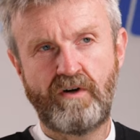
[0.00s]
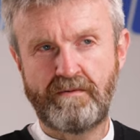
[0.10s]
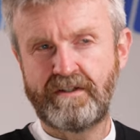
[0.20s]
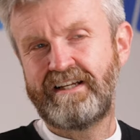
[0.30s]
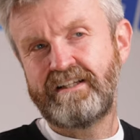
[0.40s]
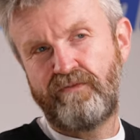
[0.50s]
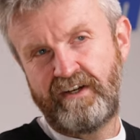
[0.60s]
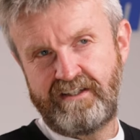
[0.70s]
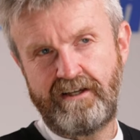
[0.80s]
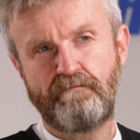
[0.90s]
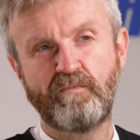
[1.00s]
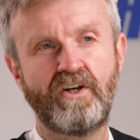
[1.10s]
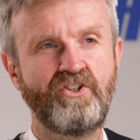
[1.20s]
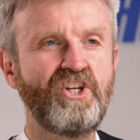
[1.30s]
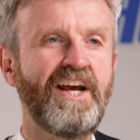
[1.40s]
really, because let's face it,
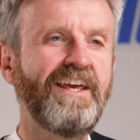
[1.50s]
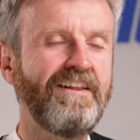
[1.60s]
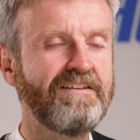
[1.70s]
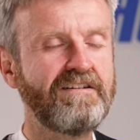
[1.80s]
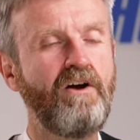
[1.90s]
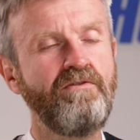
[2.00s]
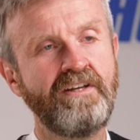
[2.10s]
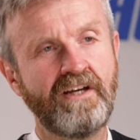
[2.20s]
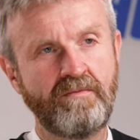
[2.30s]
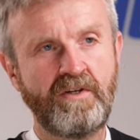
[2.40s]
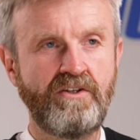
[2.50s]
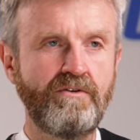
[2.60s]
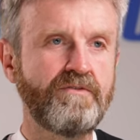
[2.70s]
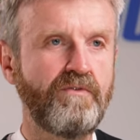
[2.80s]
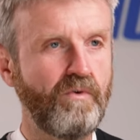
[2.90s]
a jacket that's only going to be
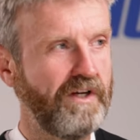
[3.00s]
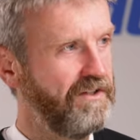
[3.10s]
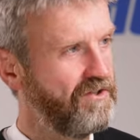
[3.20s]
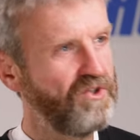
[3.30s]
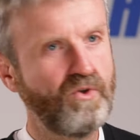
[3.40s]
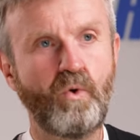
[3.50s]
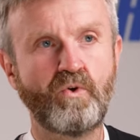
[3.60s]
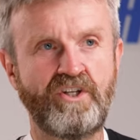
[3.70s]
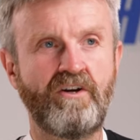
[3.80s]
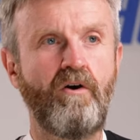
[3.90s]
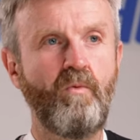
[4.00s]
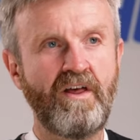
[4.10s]
useful in scorching hot